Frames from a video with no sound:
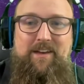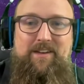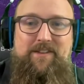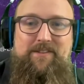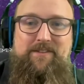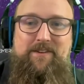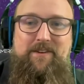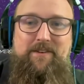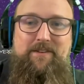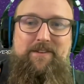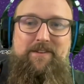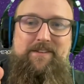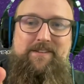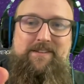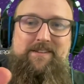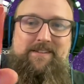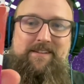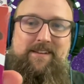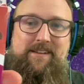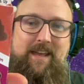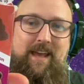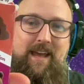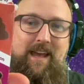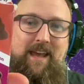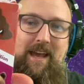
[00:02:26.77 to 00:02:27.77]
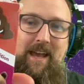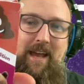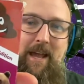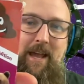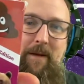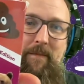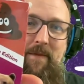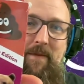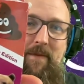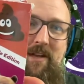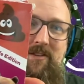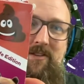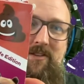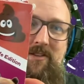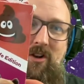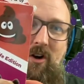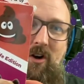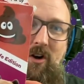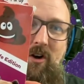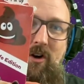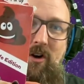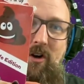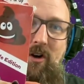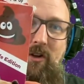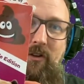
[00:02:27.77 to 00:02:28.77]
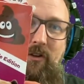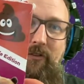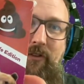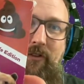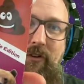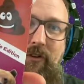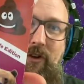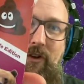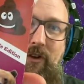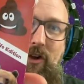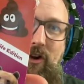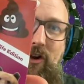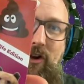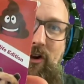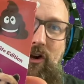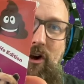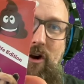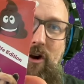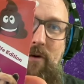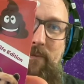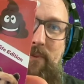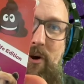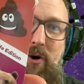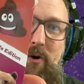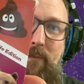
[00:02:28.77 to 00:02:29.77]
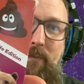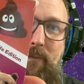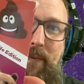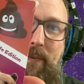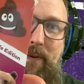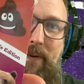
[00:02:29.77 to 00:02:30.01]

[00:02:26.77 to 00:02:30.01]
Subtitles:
So this is a game. It's called Go Poop.